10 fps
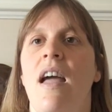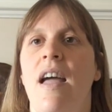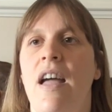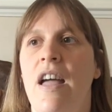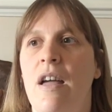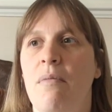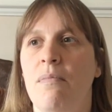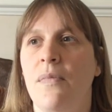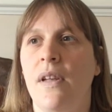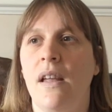
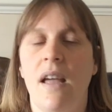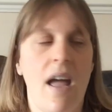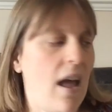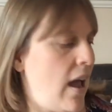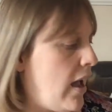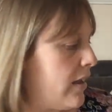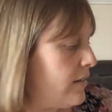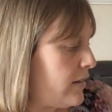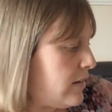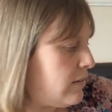
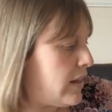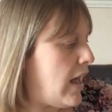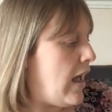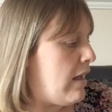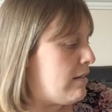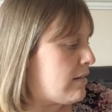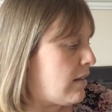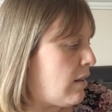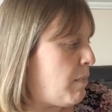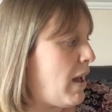and you'll get
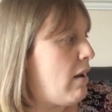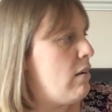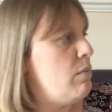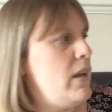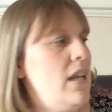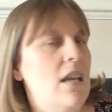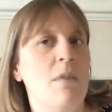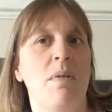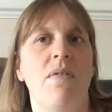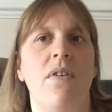about a
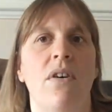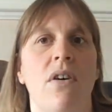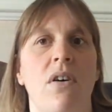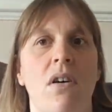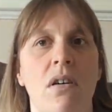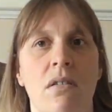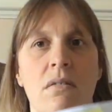week before,